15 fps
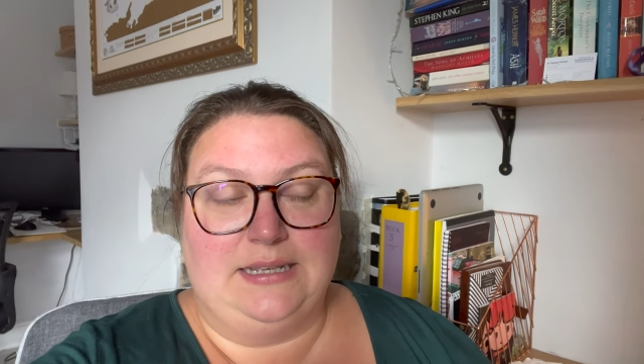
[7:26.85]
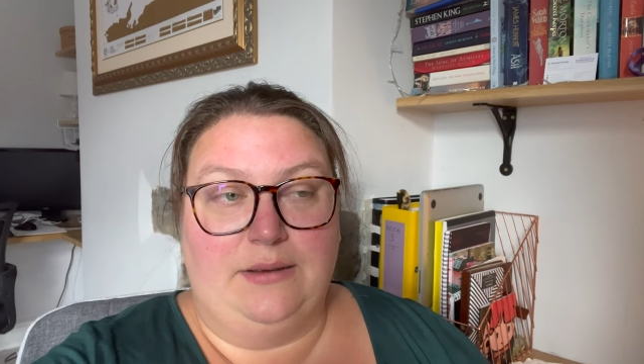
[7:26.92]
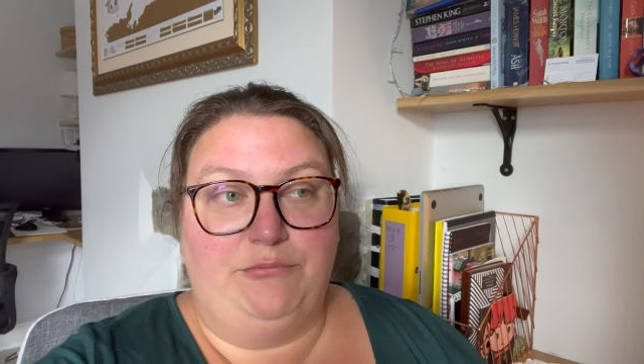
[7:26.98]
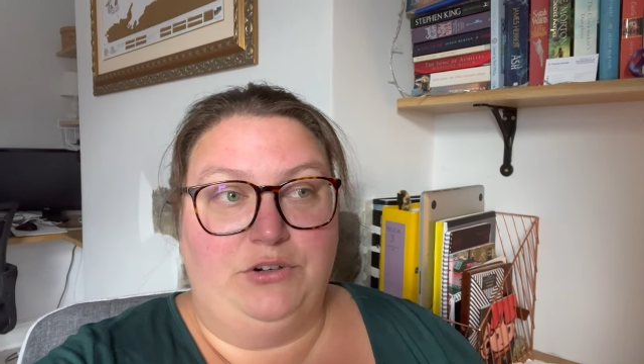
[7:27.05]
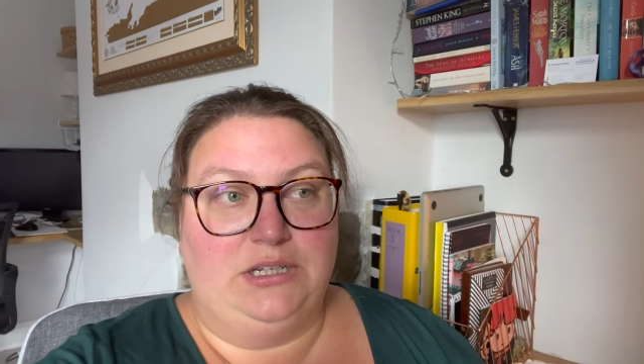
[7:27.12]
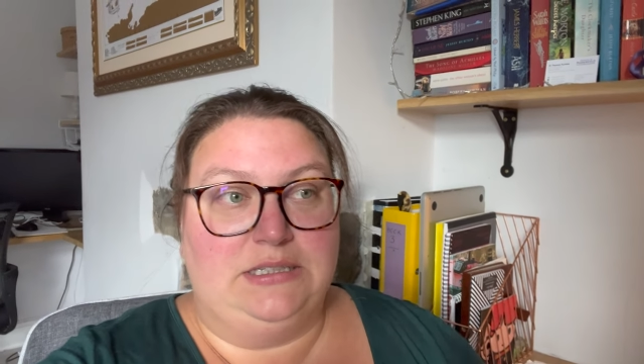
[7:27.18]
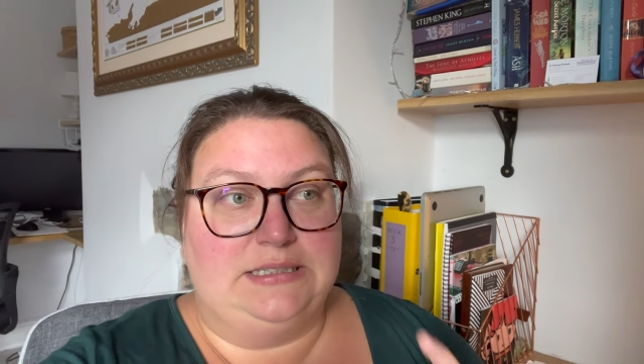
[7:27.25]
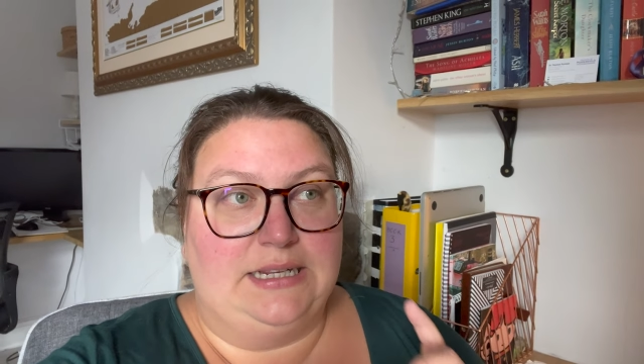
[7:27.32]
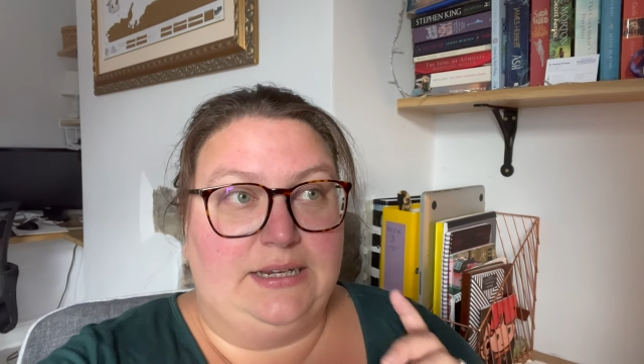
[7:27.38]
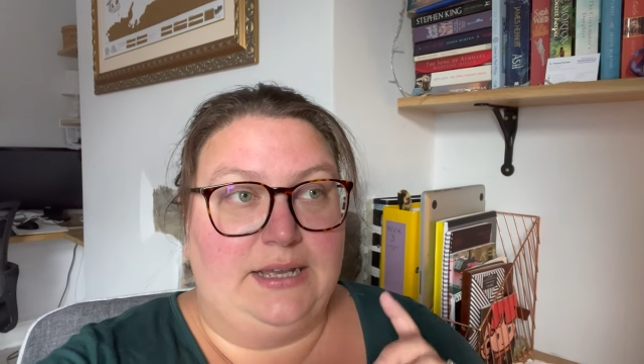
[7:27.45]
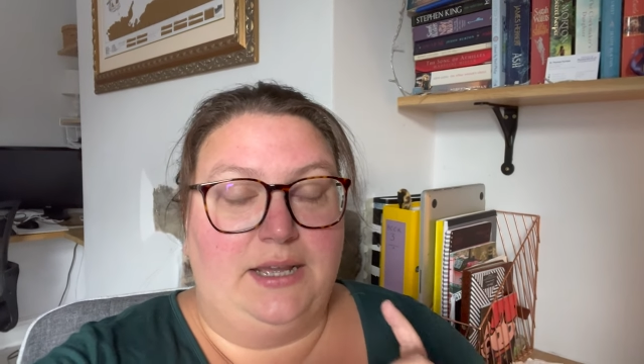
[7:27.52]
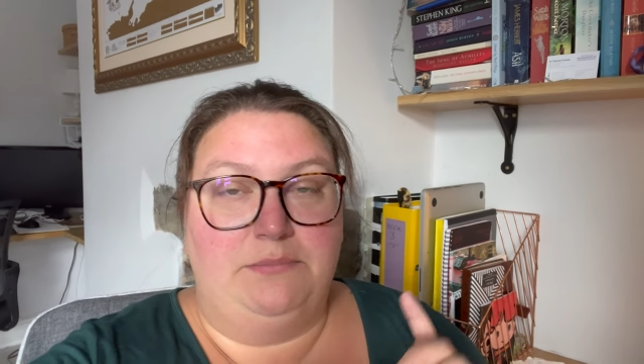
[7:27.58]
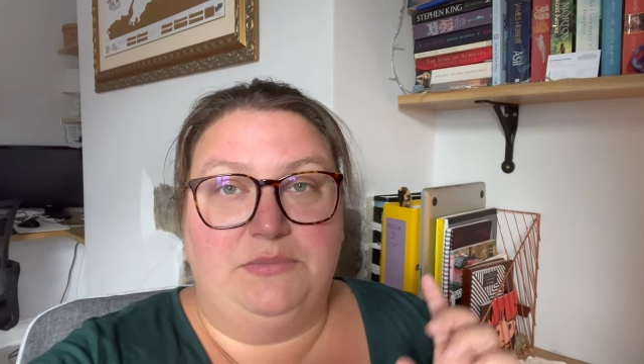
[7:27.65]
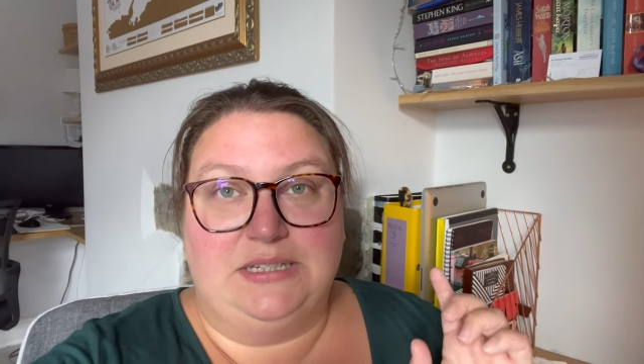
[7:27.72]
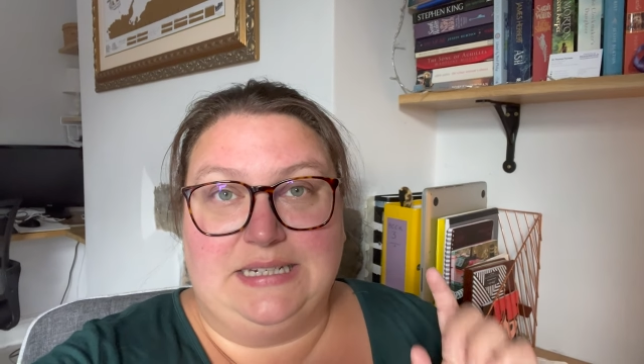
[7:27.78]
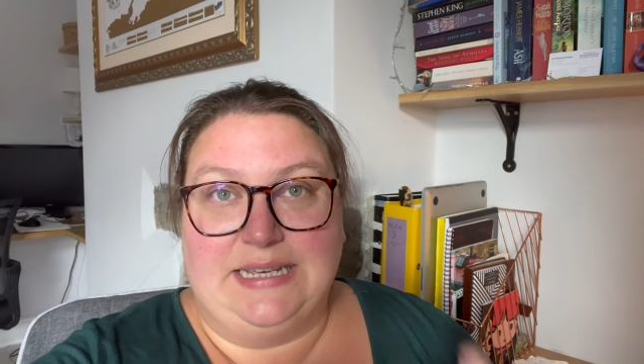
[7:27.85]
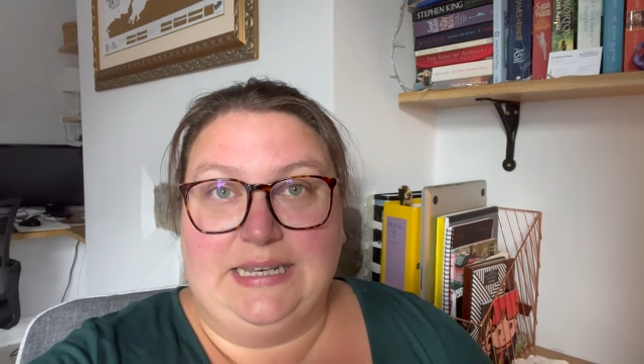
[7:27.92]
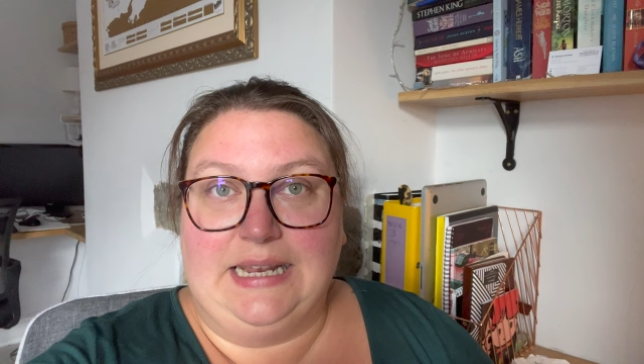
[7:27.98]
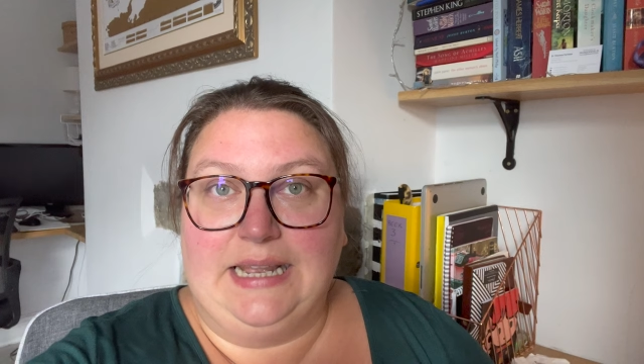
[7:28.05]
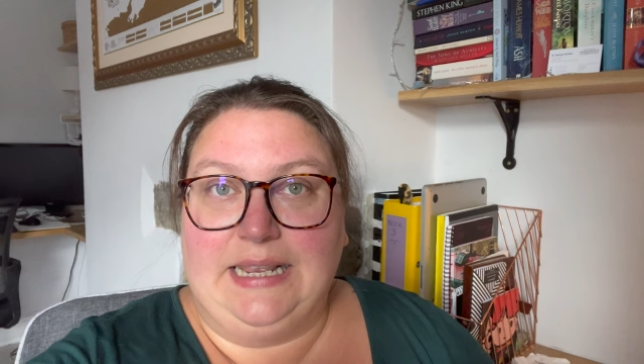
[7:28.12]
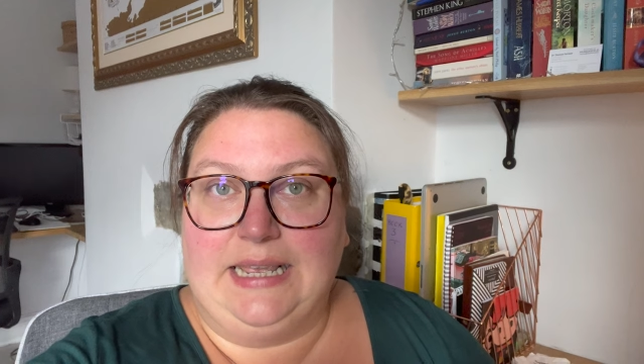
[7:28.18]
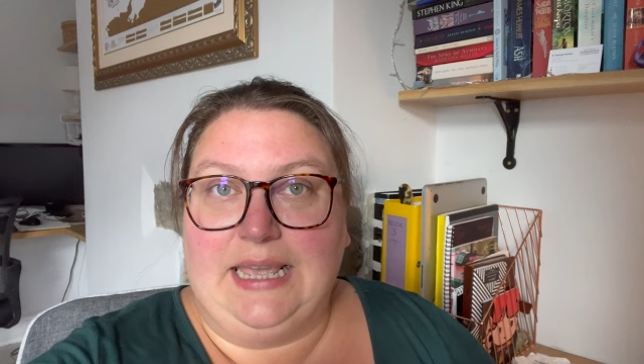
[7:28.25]
I'm reading The
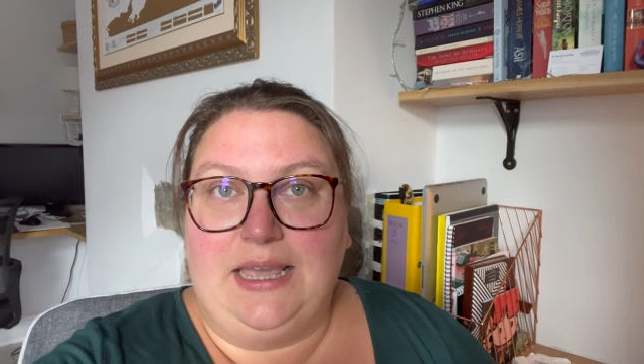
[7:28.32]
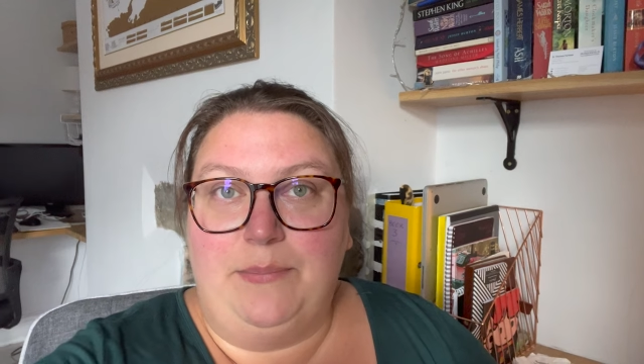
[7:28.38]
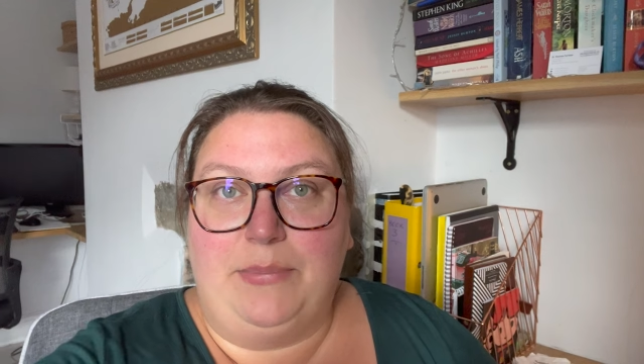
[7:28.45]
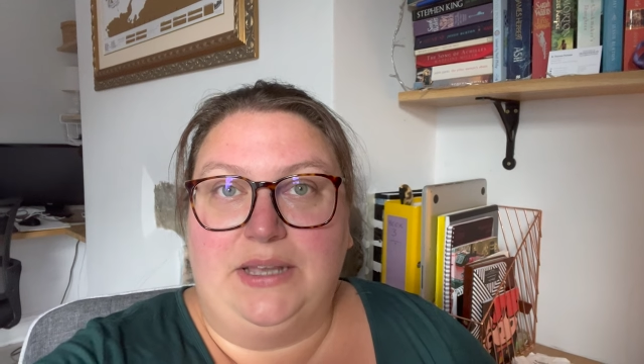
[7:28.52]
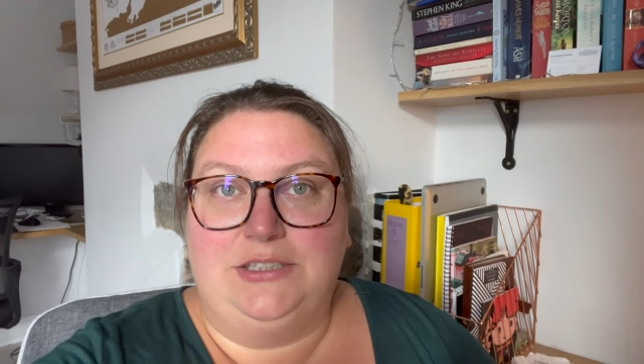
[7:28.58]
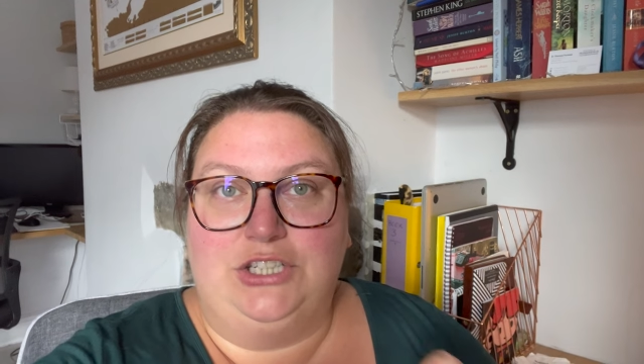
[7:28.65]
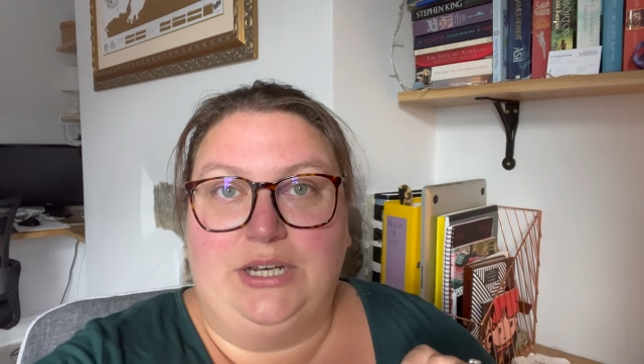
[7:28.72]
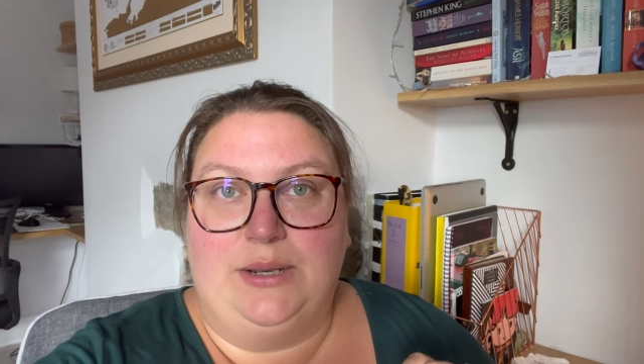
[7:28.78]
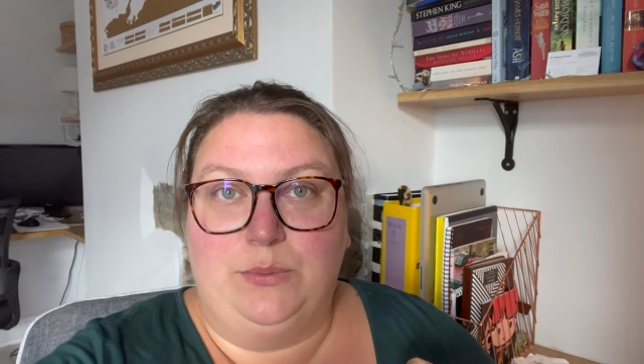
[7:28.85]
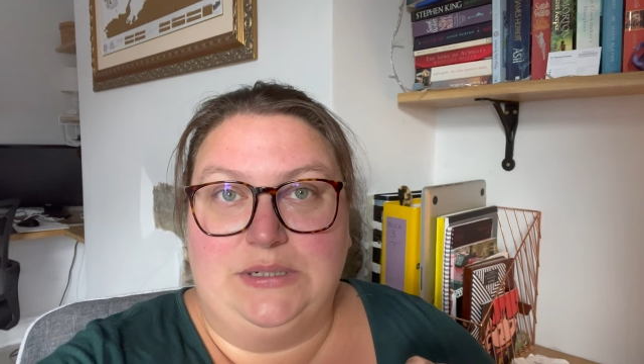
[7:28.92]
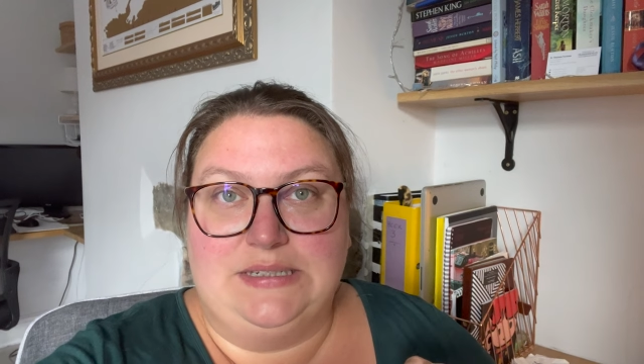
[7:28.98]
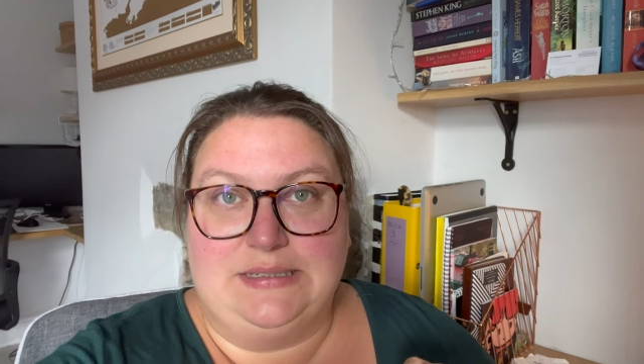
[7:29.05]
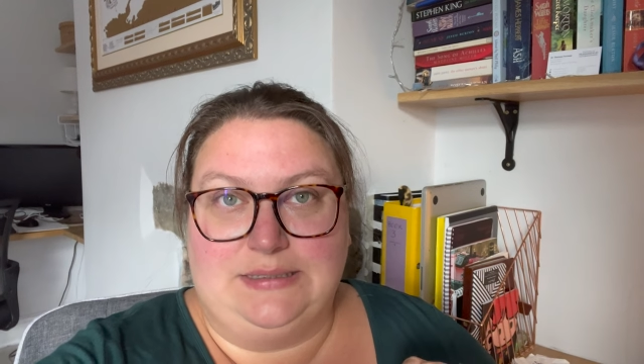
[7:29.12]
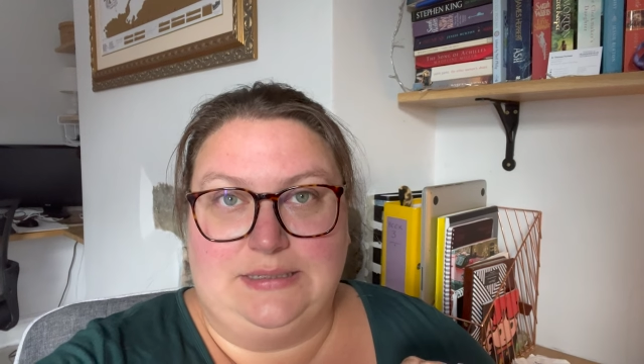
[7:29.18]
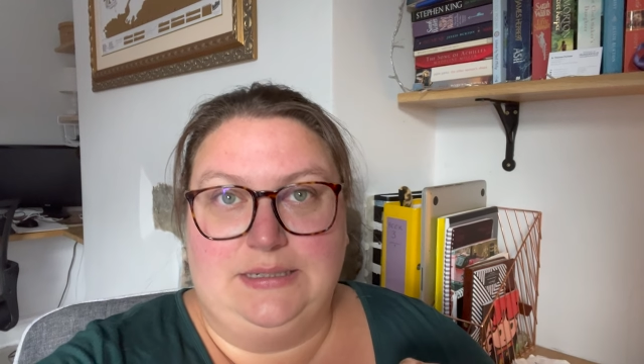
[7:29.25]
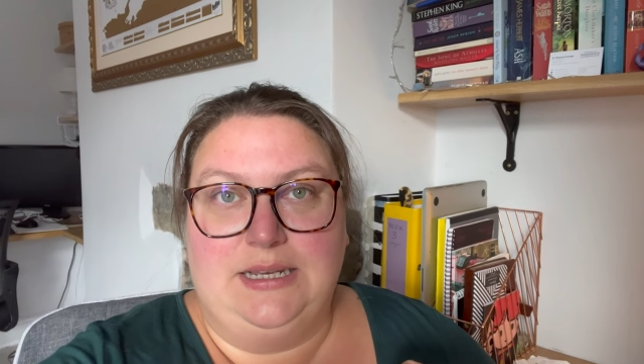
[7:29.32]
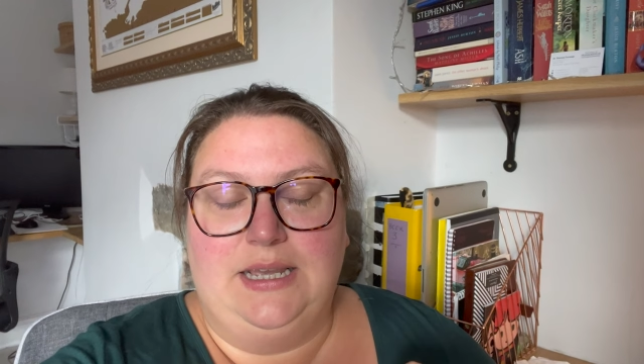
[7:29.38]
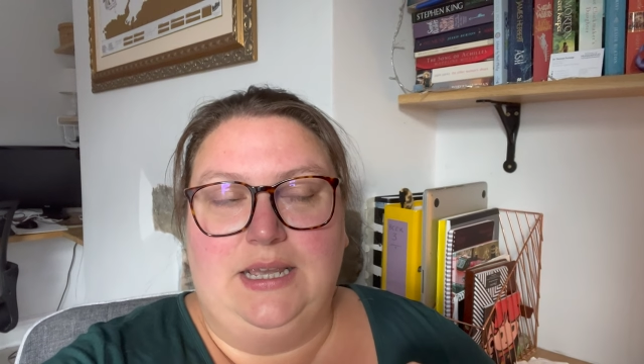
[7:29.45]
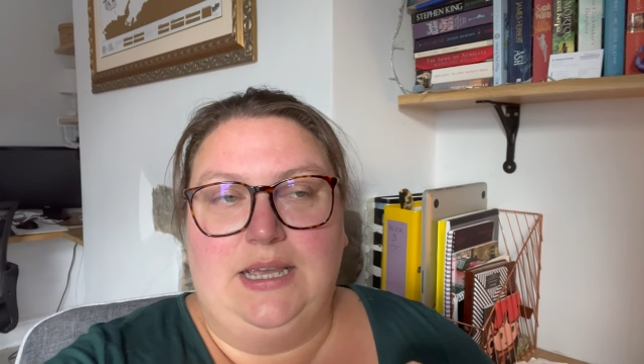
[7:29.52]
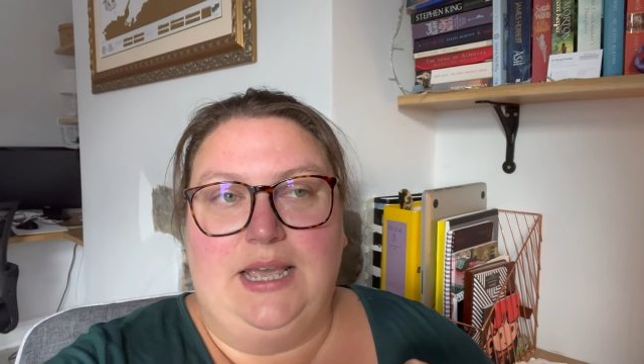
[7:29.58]
Daylight Gate by Jeanette Winterson.